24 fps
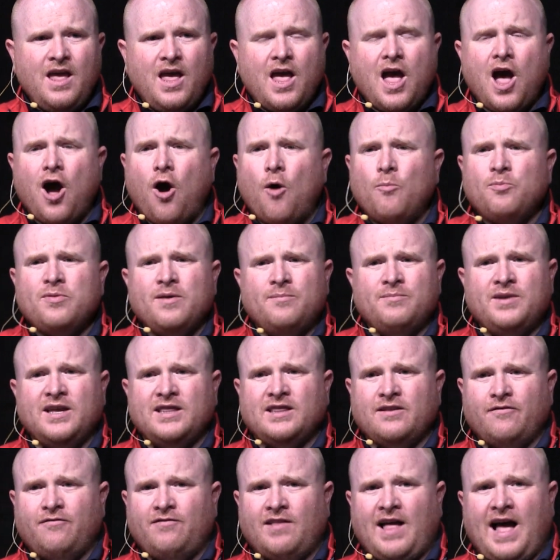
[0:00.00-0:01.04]
help them
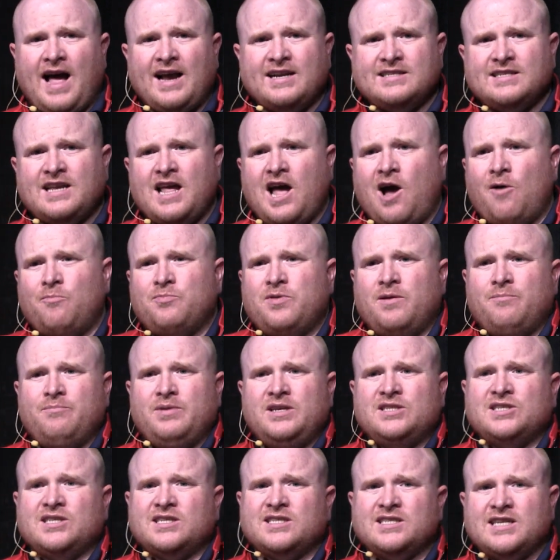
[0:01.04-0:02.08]
get the flags, help them
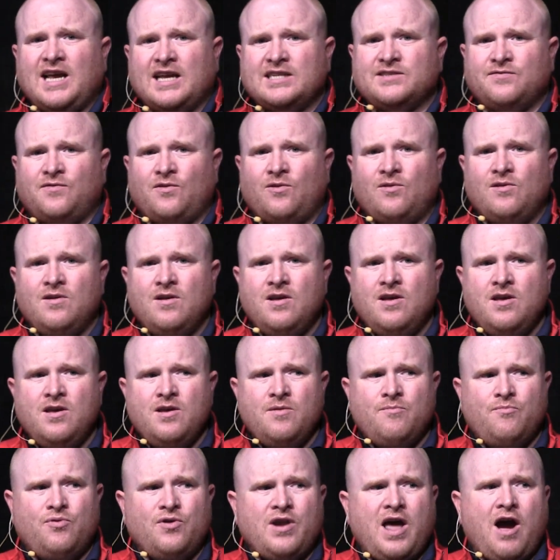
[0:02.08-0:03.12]
be successful.
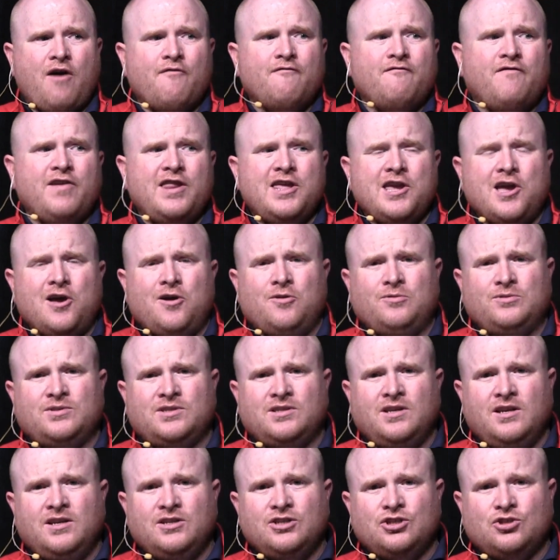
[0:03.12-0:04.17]
Put out
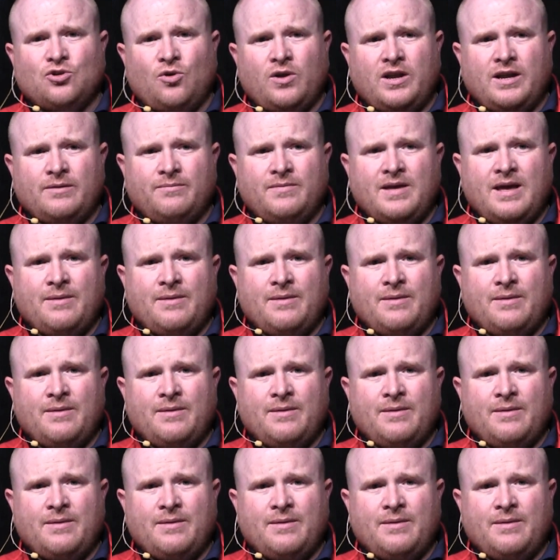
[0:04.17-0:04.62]
videos showing